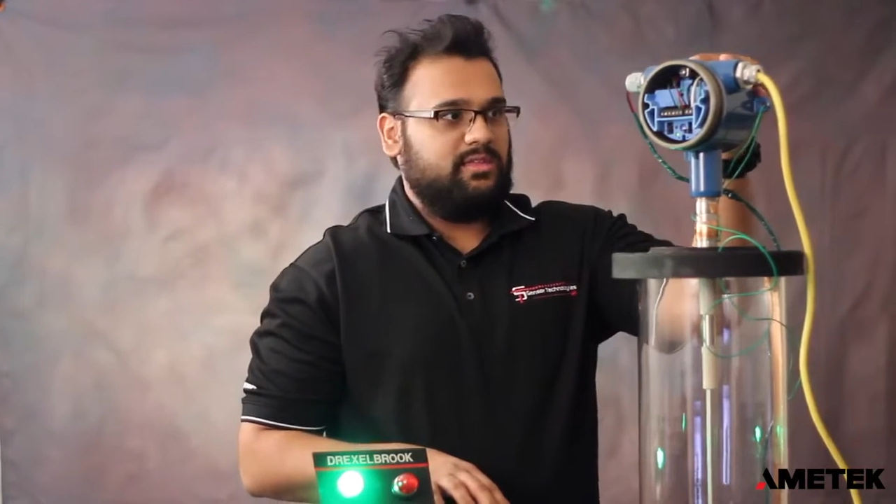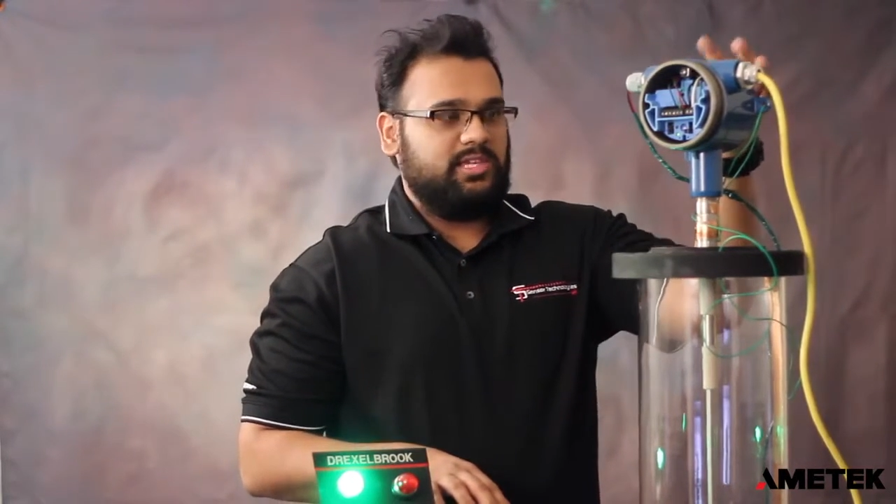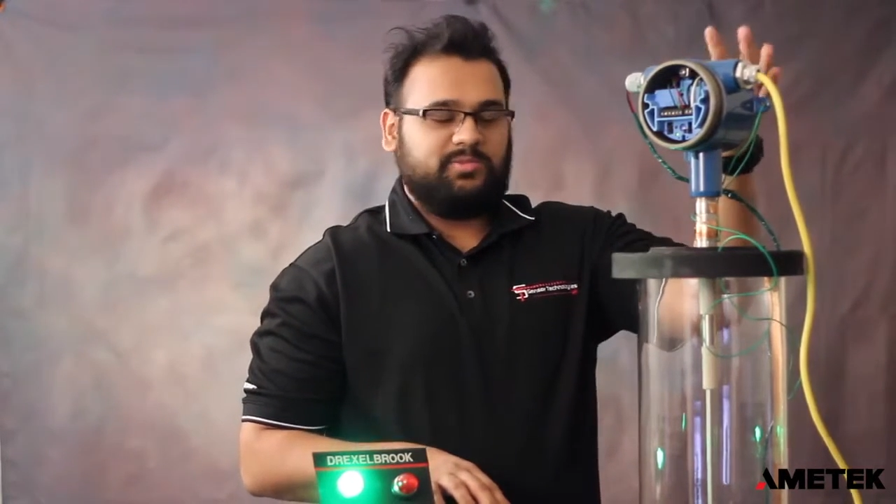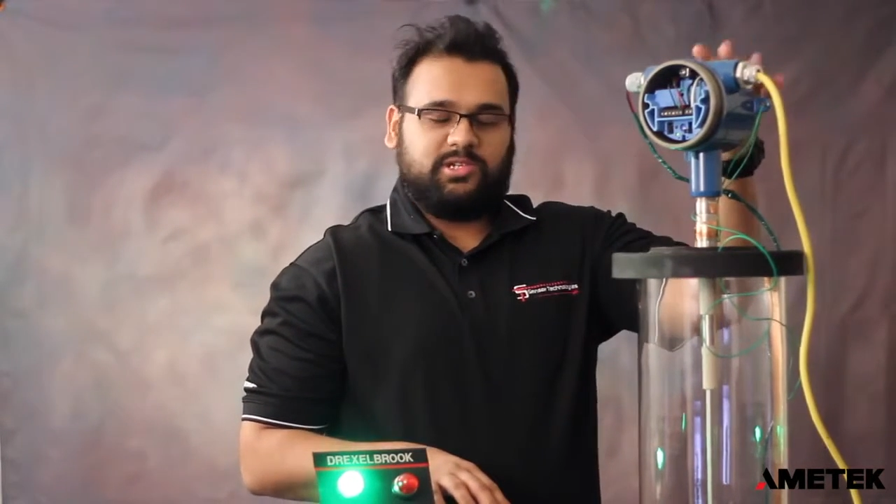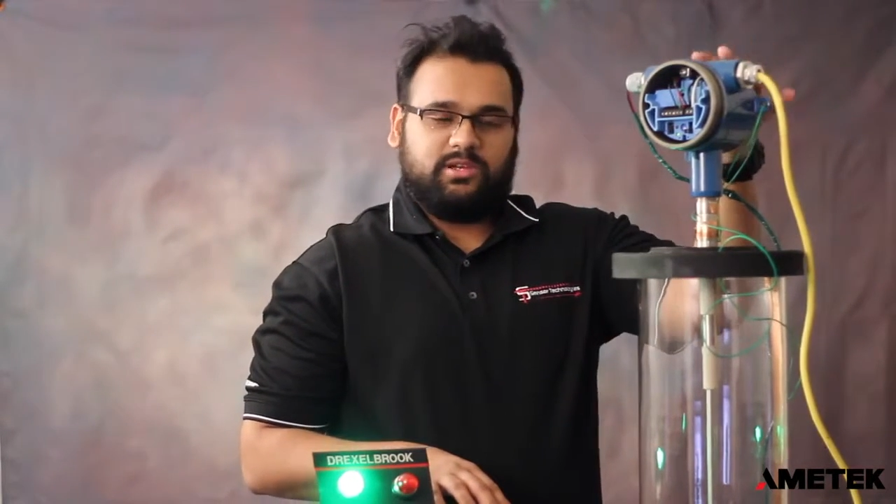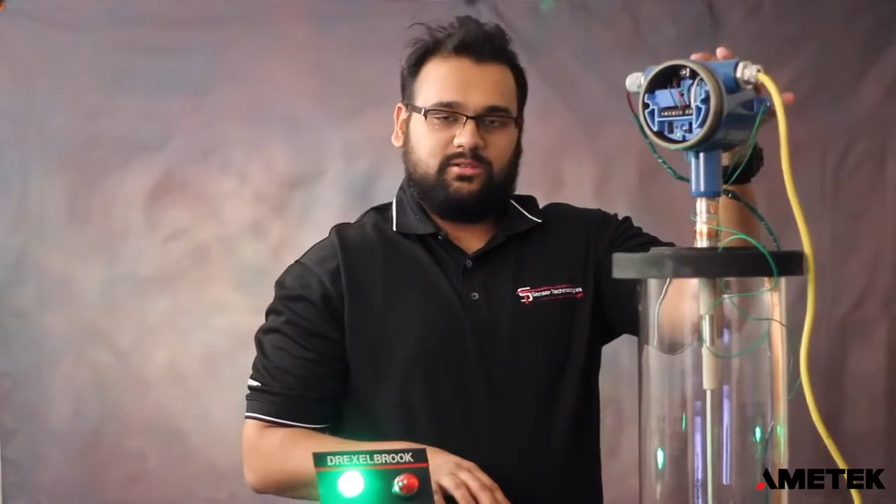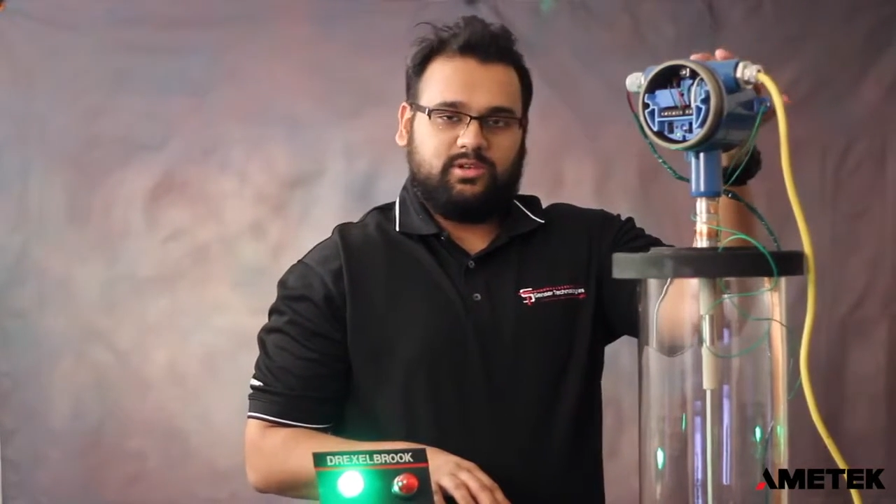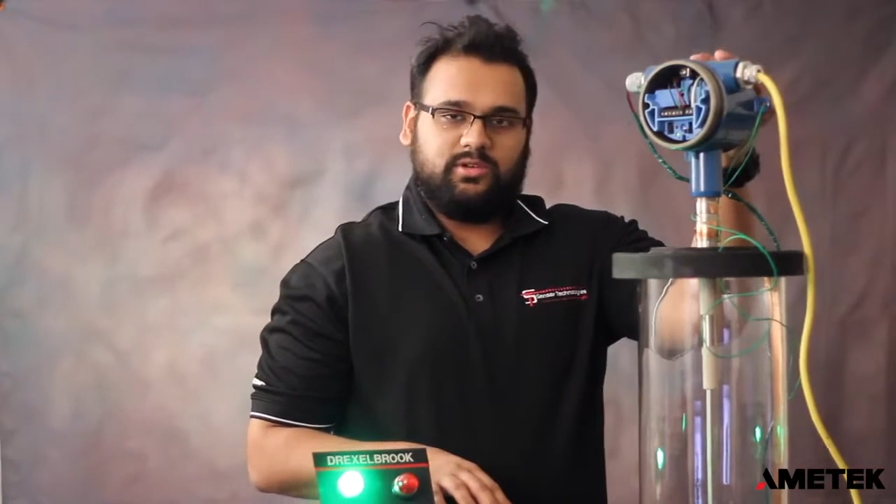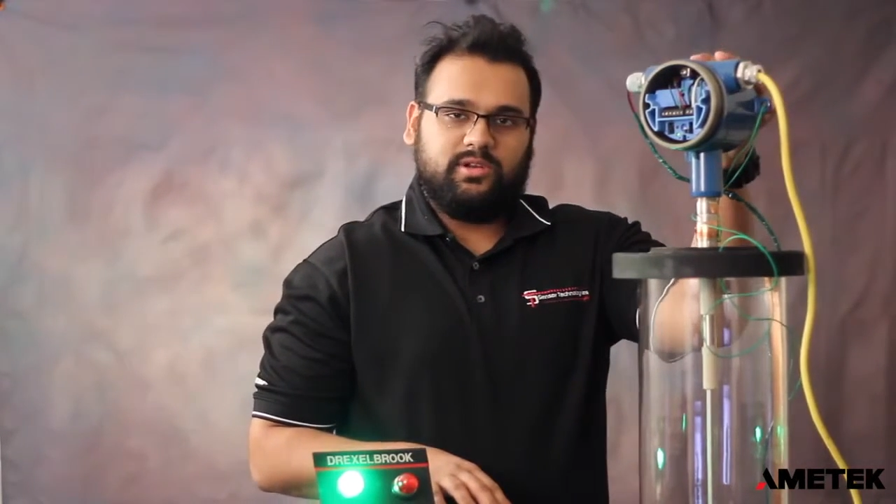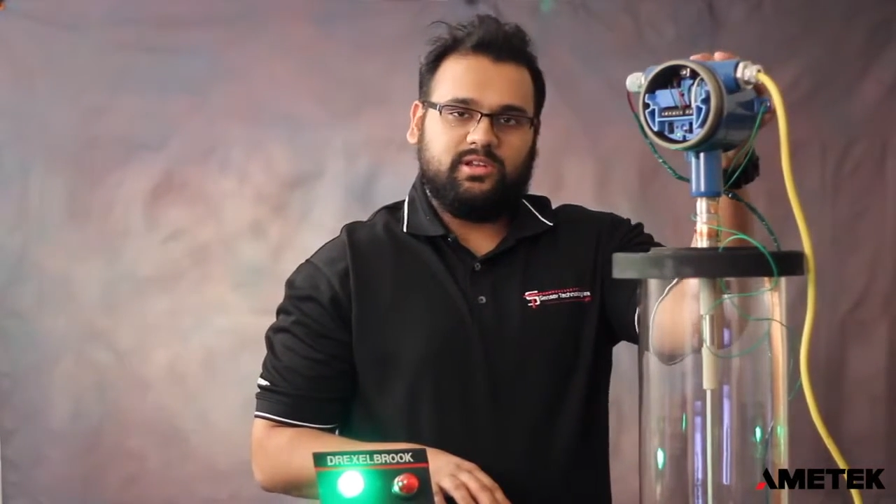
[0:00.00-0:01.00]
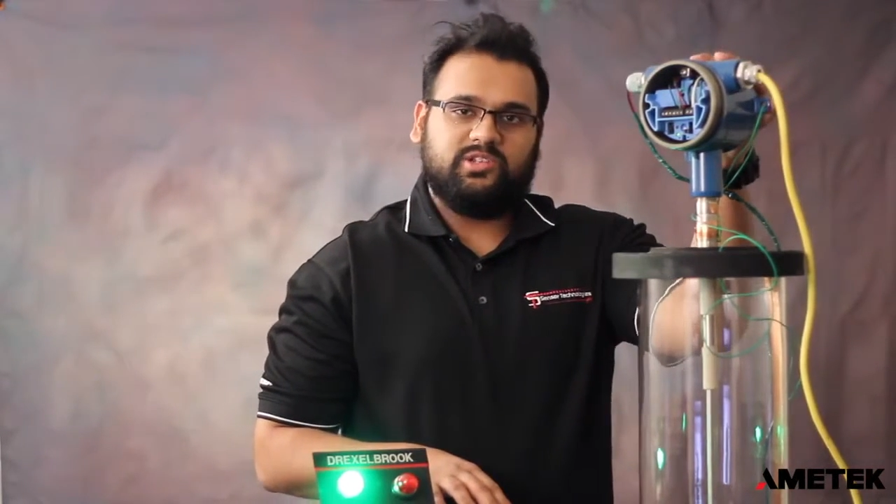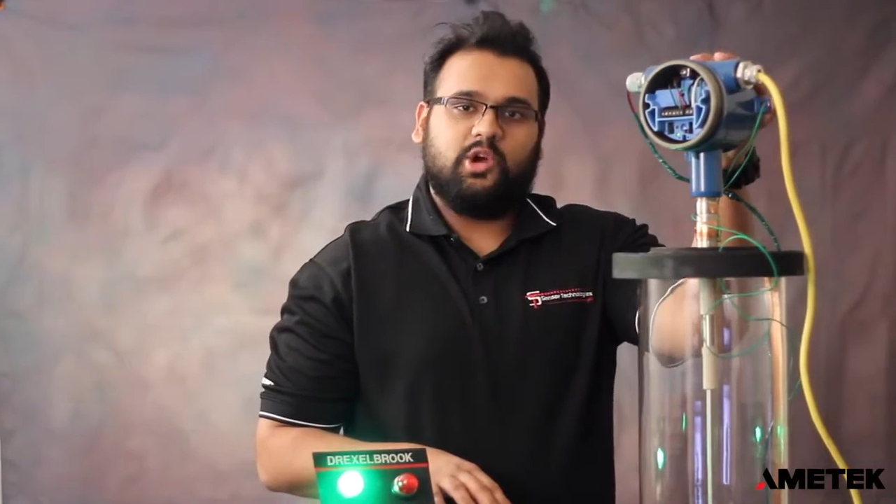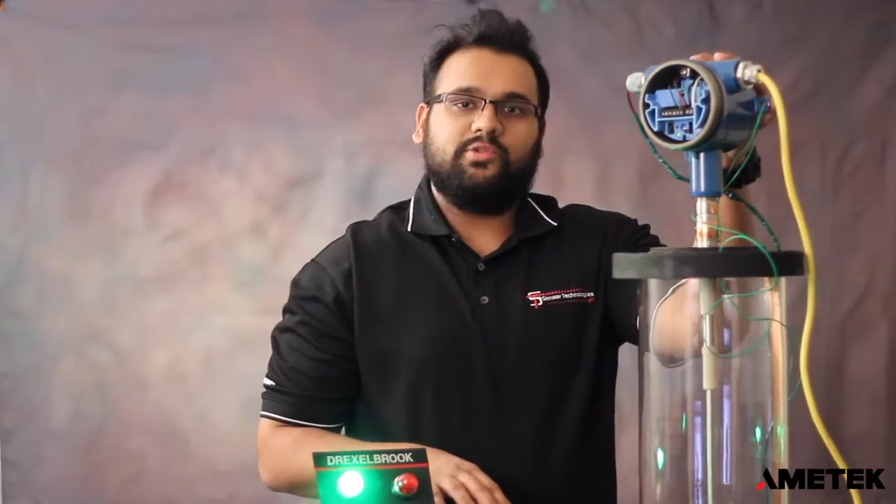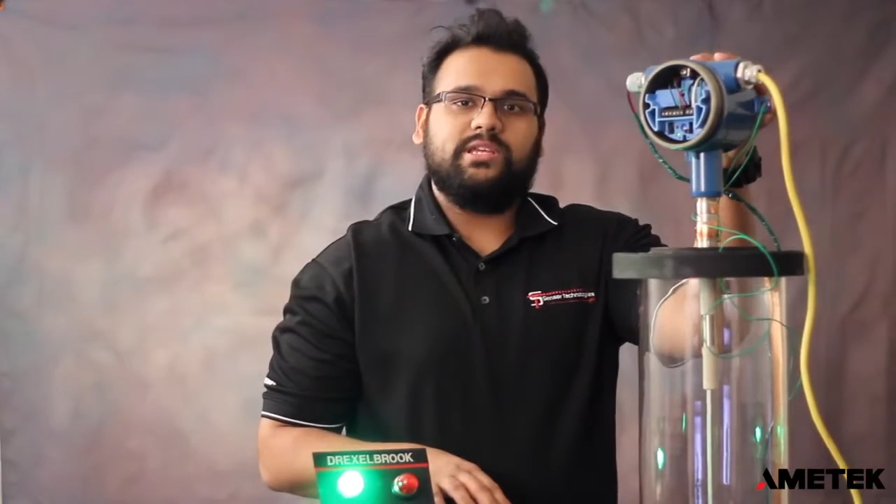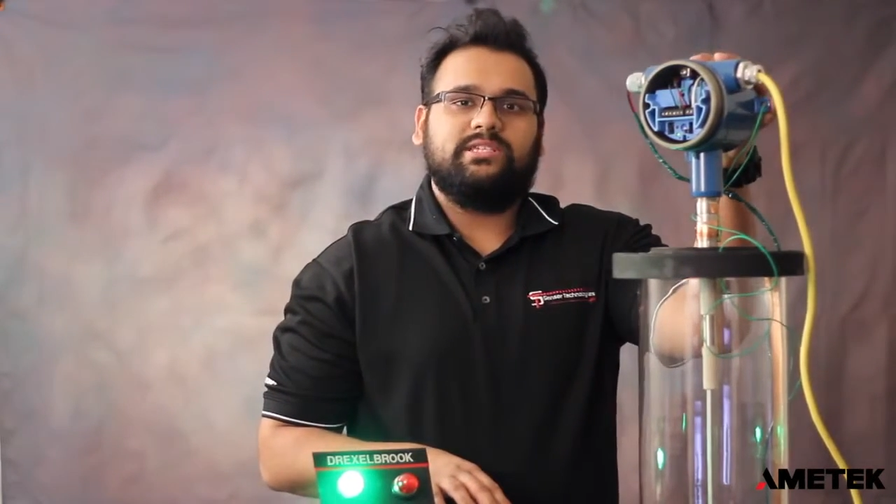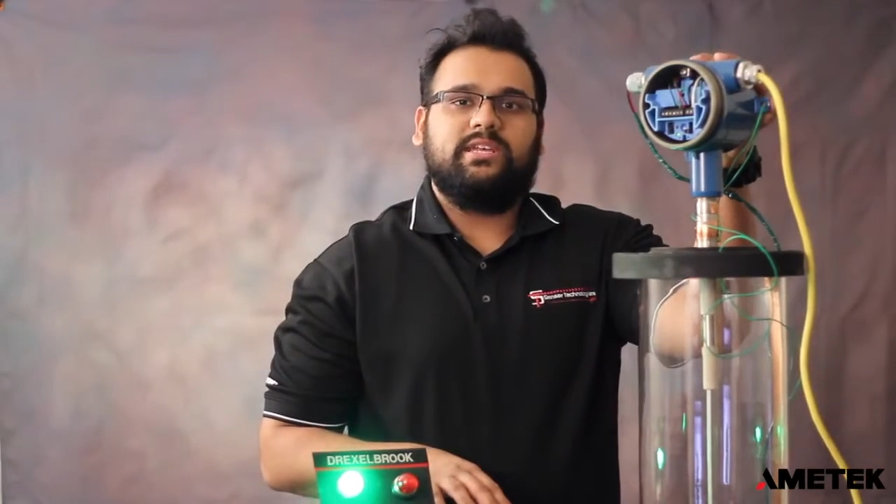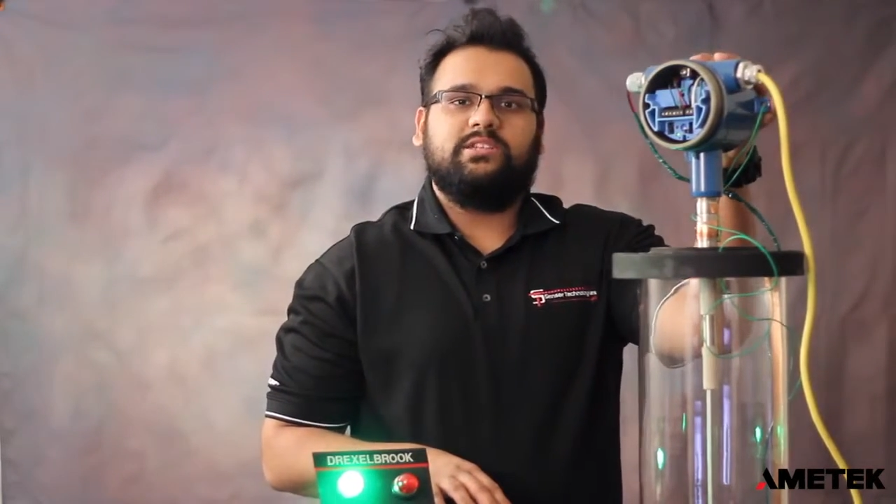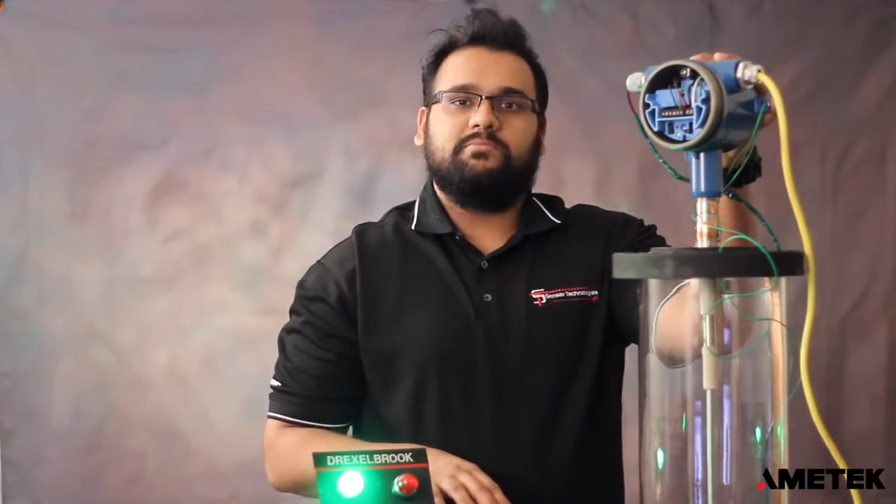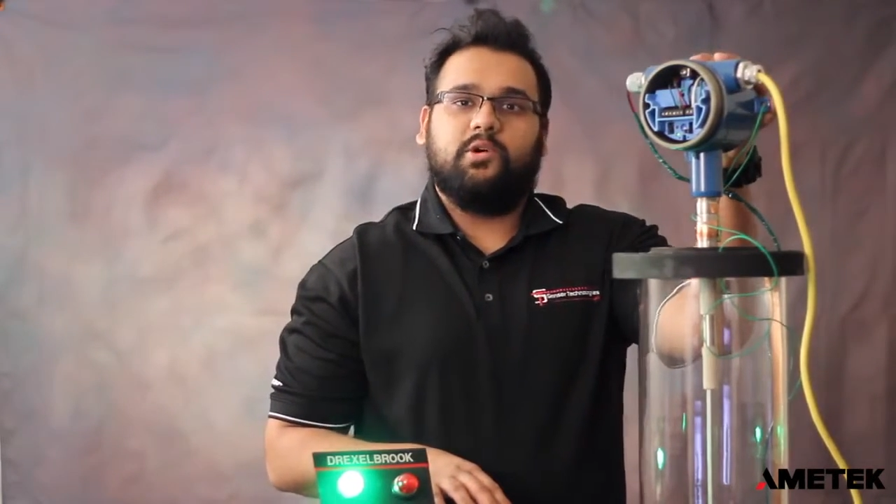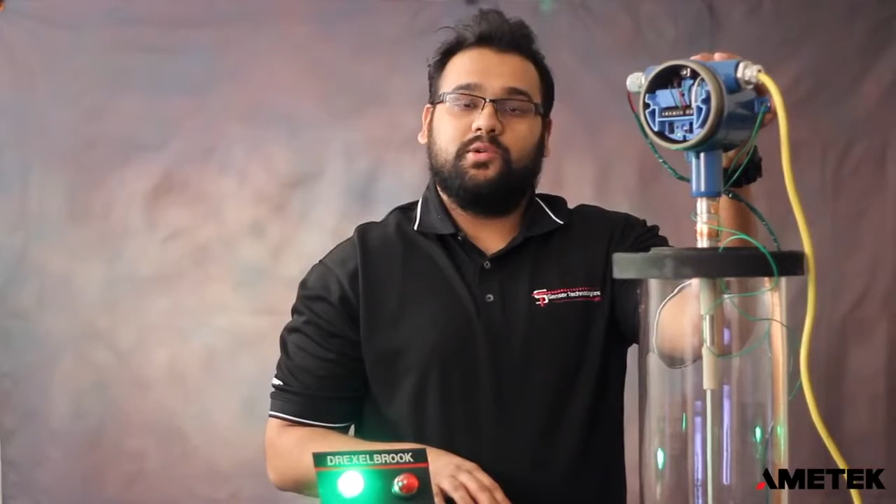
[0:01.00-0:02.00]
This particular unit is already set
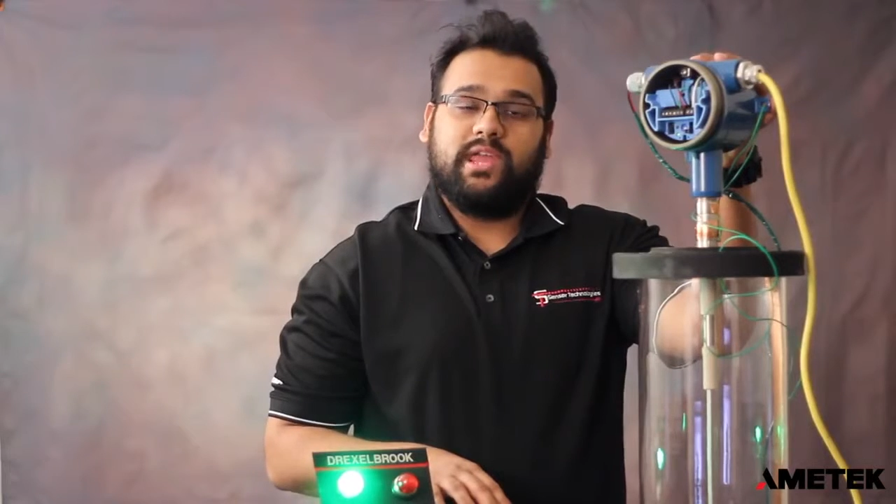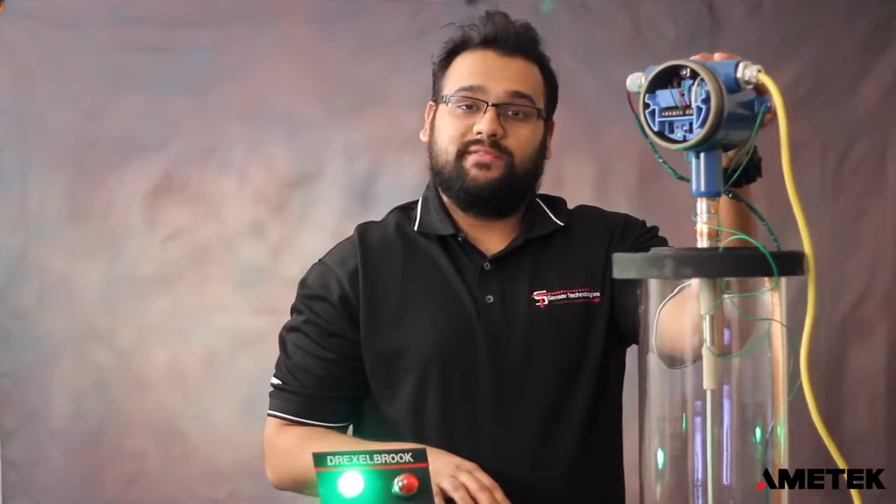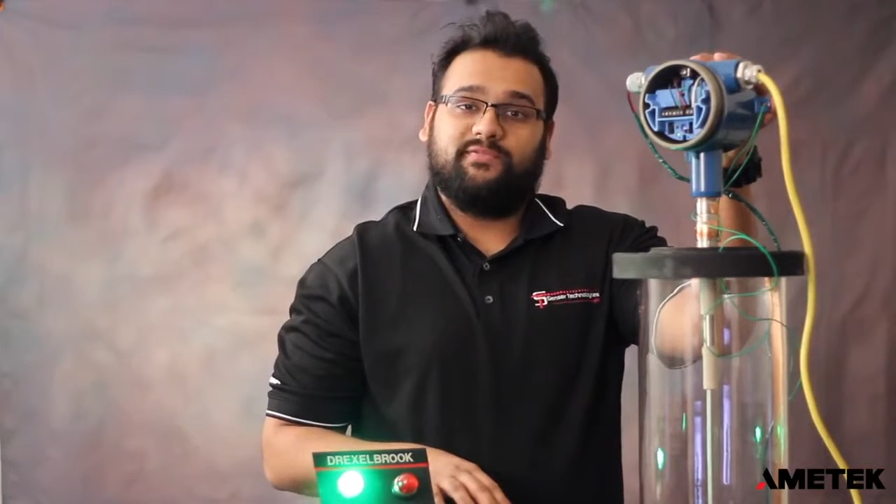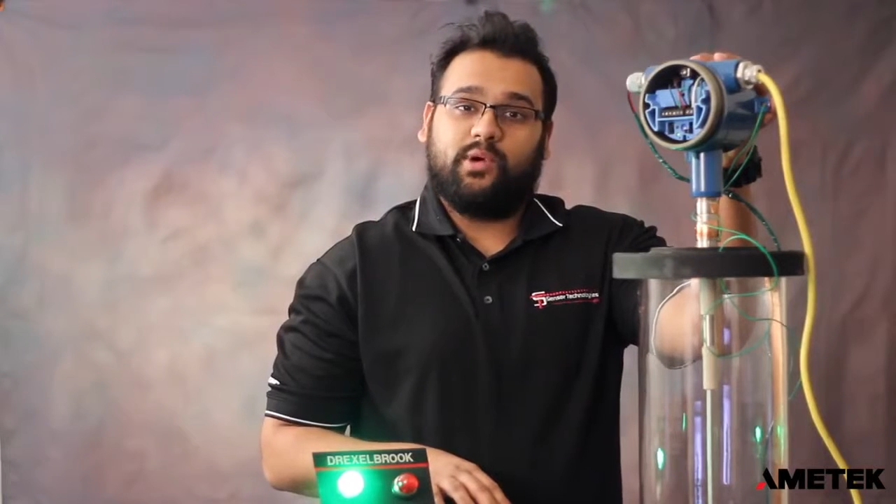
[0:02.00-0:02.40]
to mode 8